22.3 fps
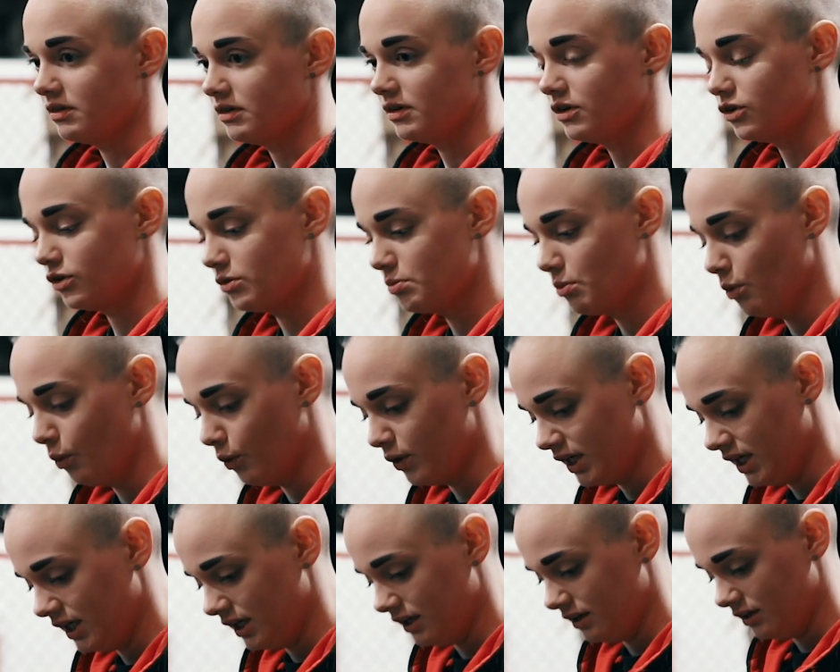good
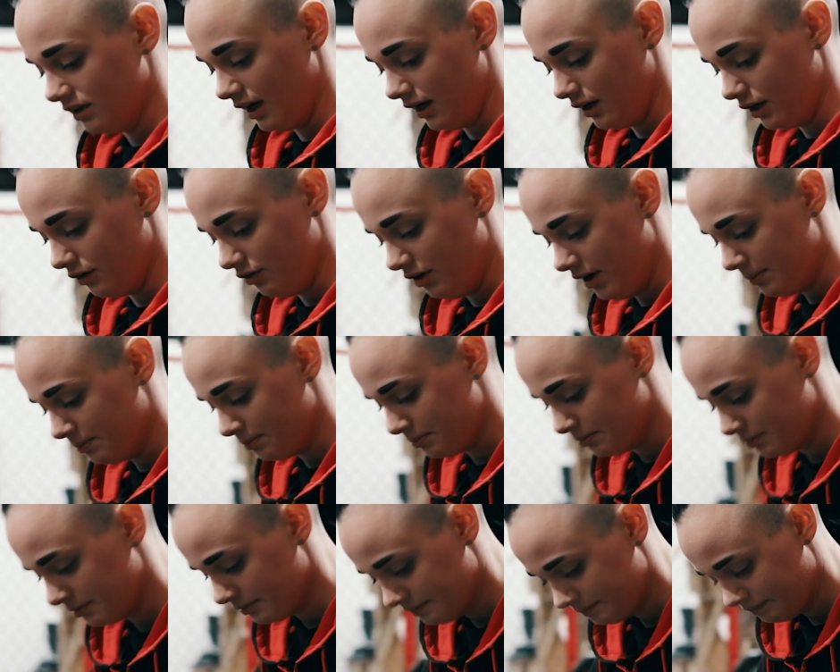morning kind of hip
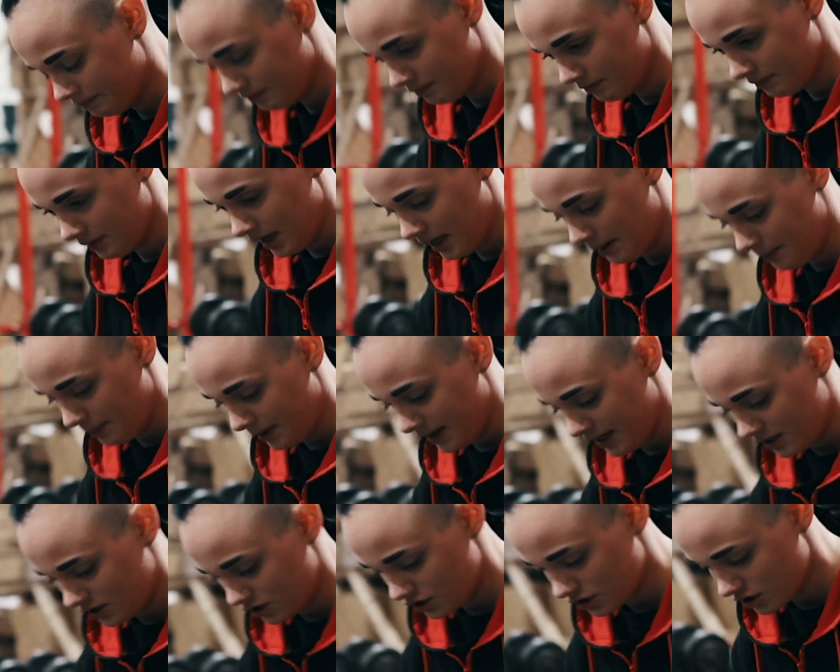
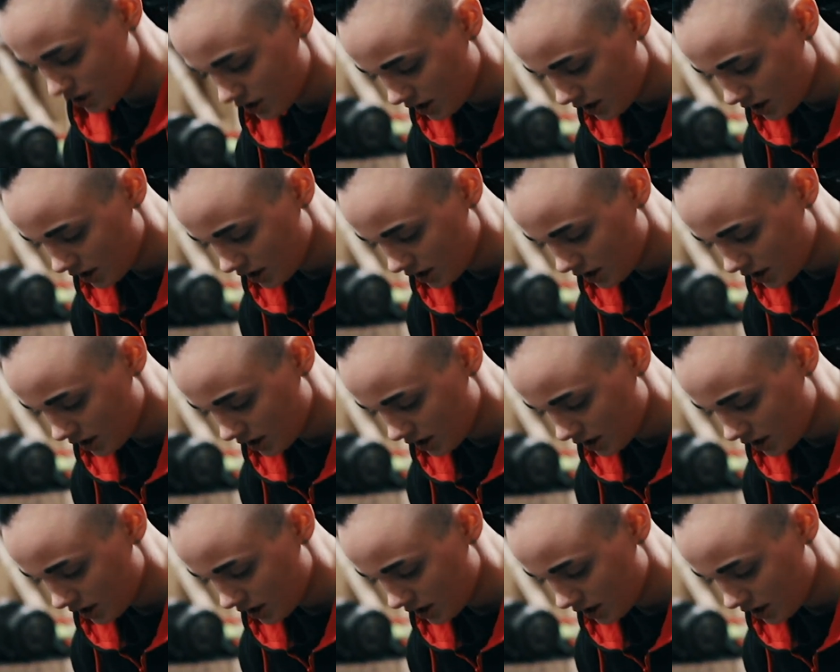hinge,